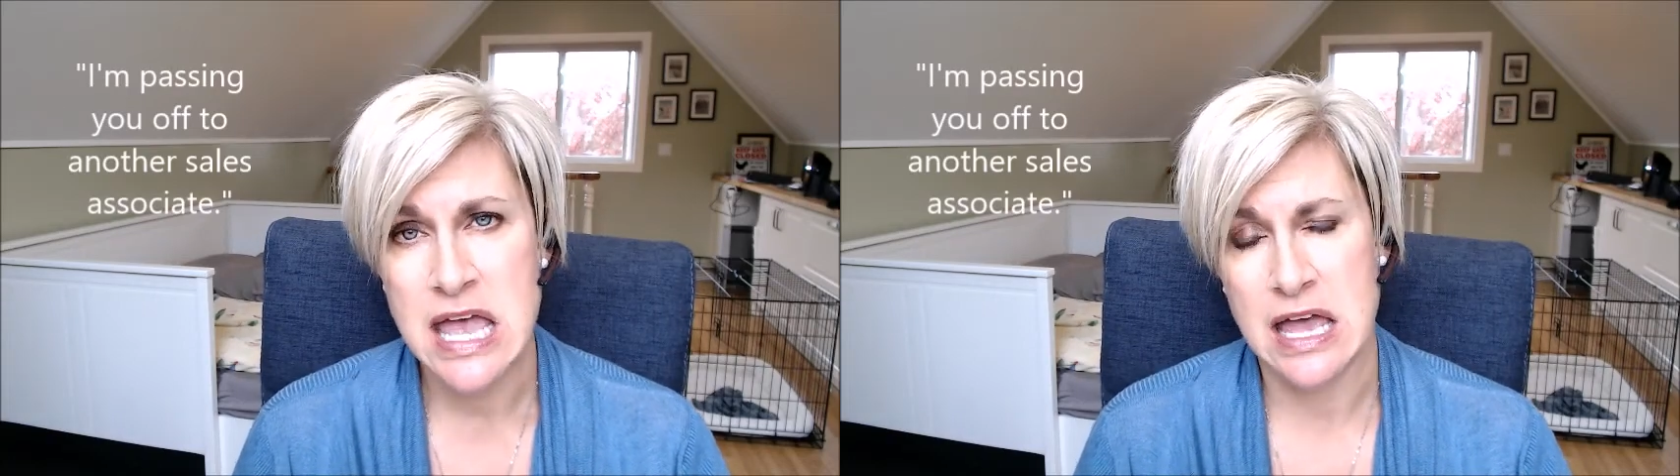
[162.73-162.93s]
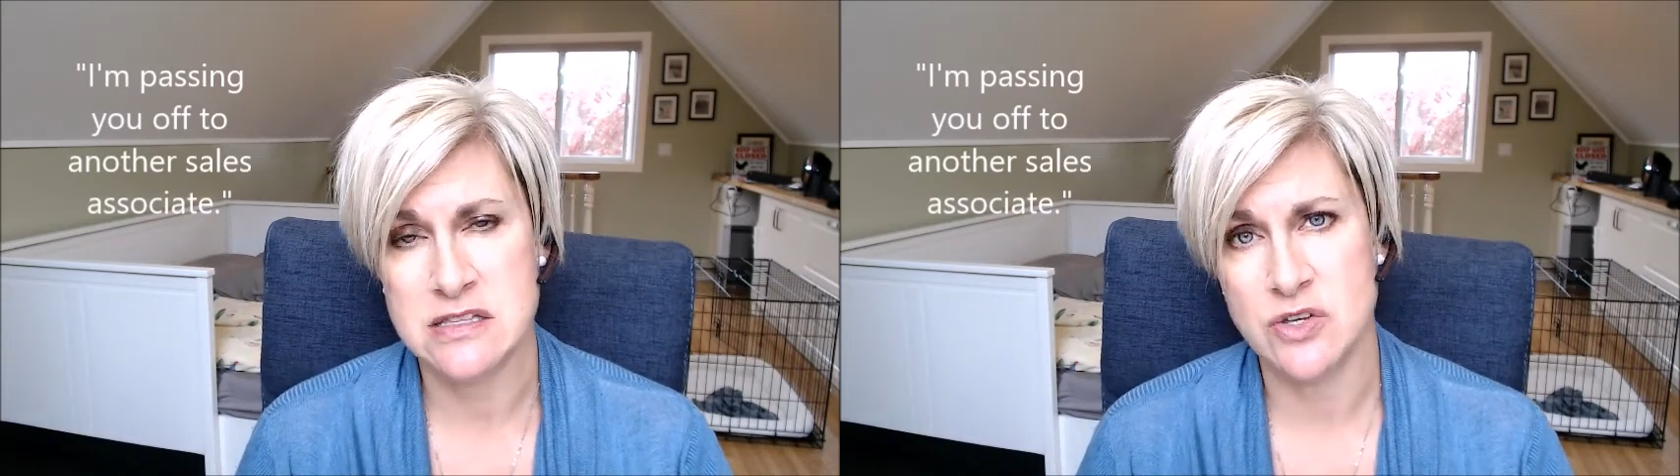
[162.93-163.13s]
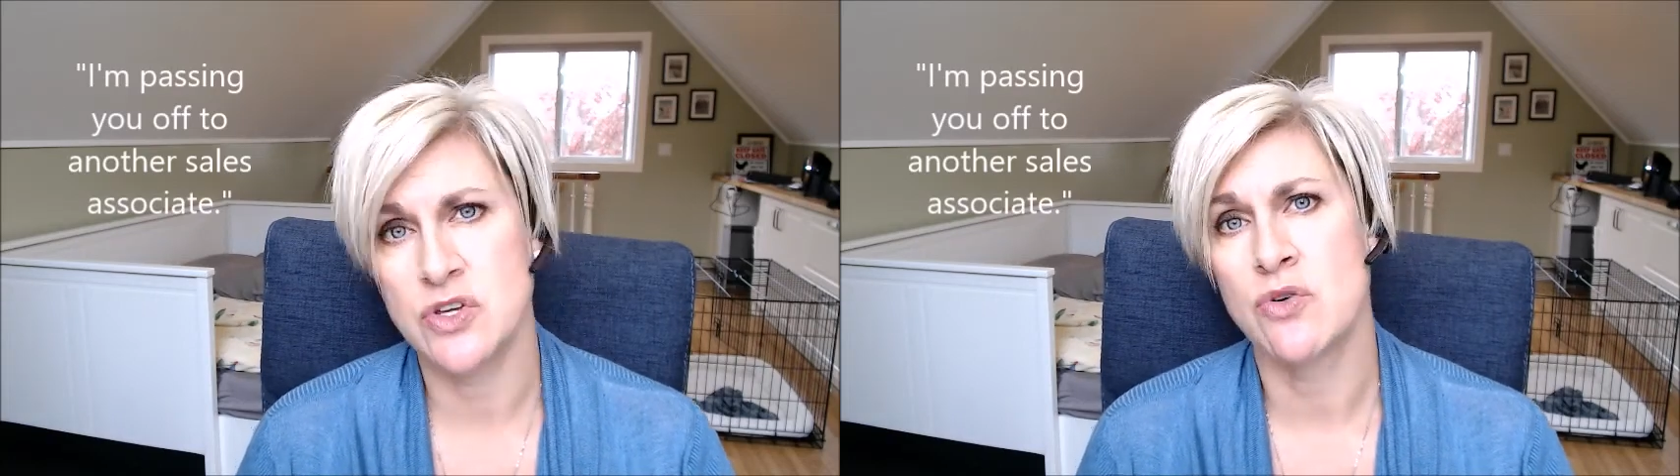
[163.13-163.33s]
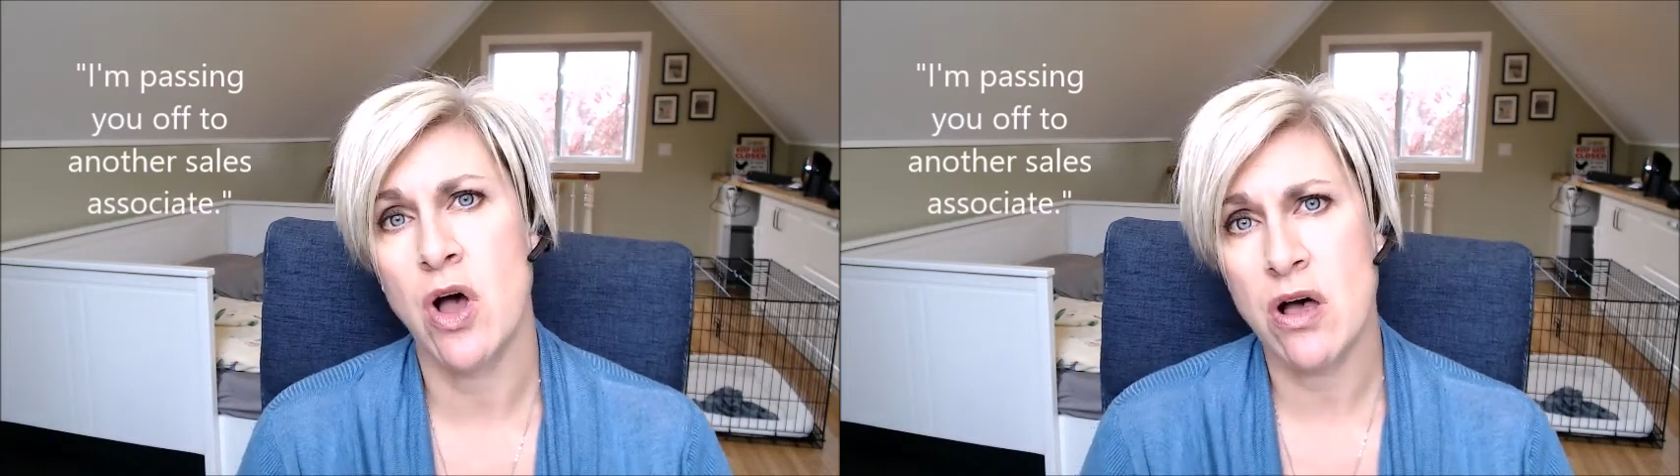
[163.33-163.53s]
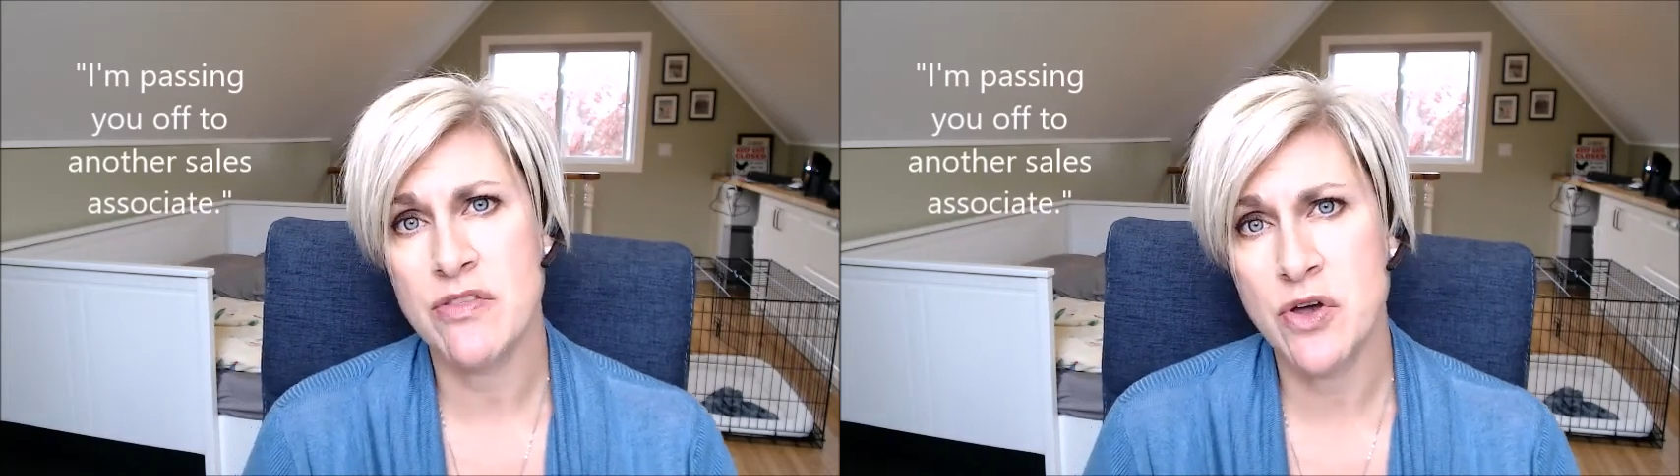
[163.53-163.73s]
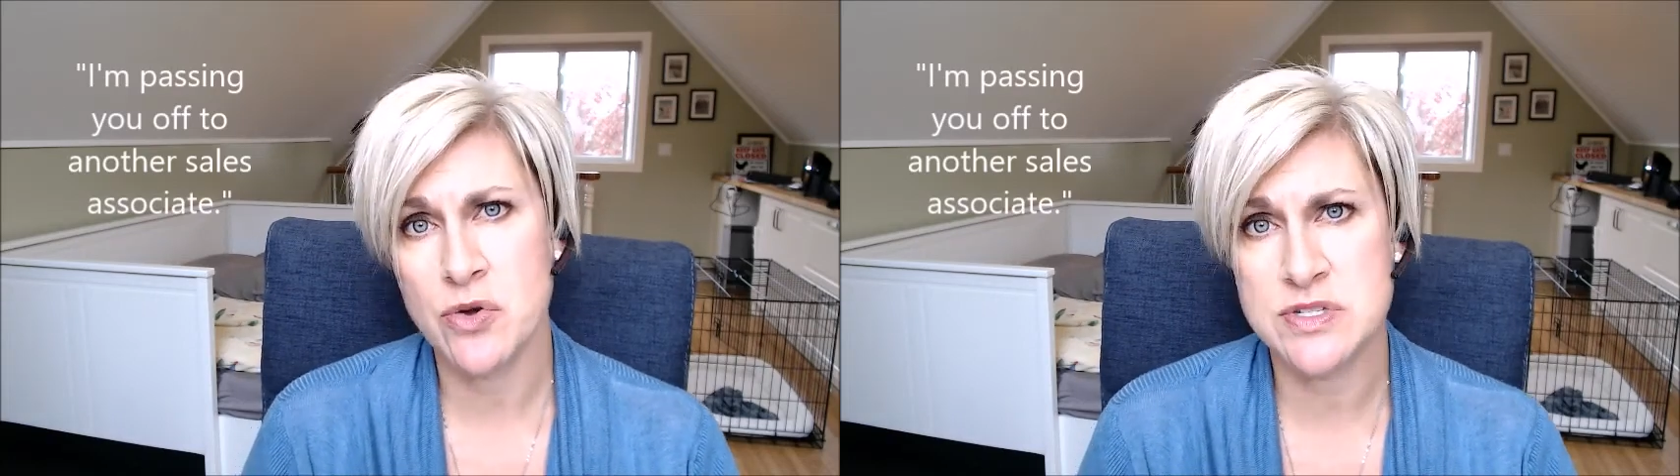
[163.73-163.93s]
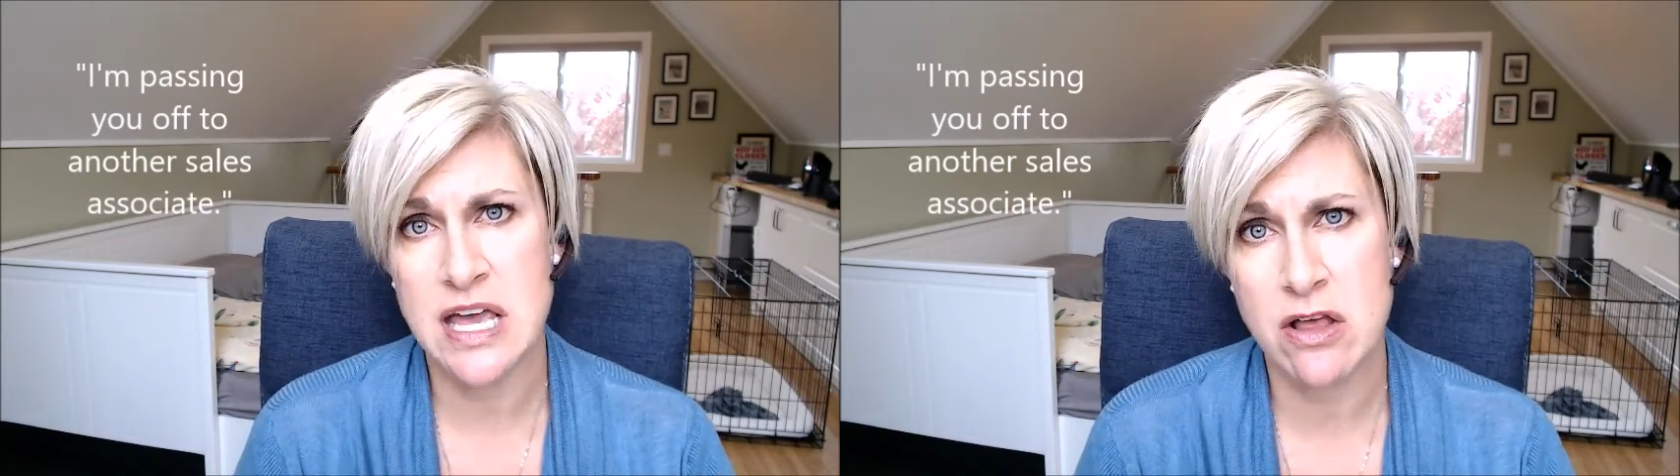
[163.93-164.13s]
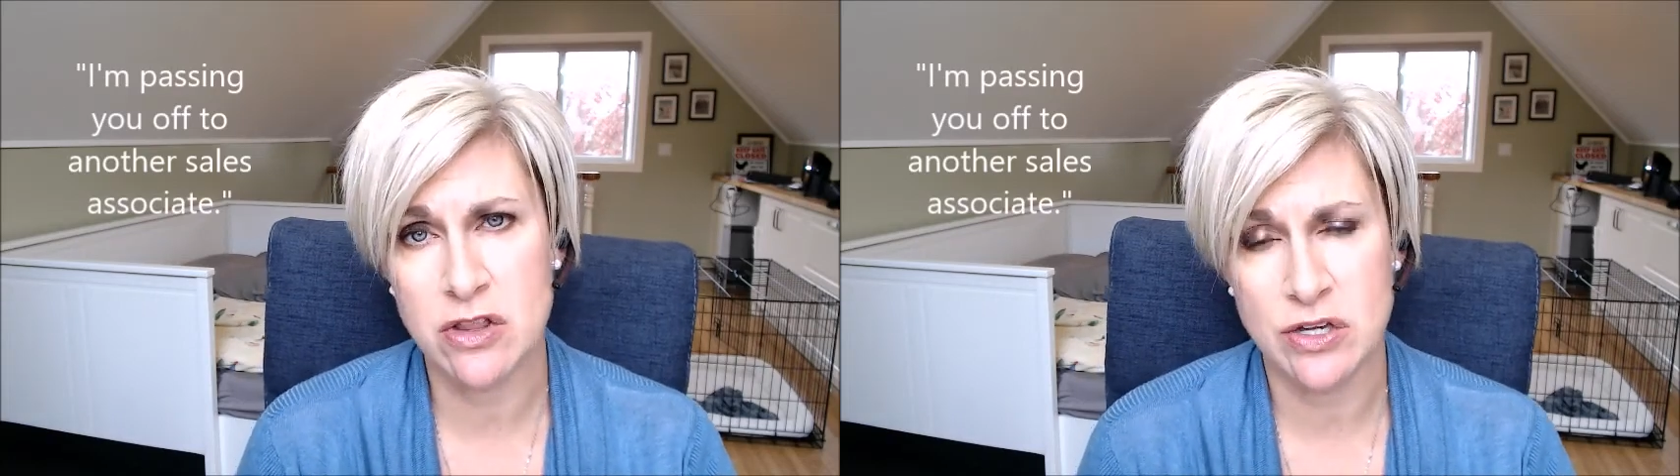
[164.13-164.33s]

And so you call the hotel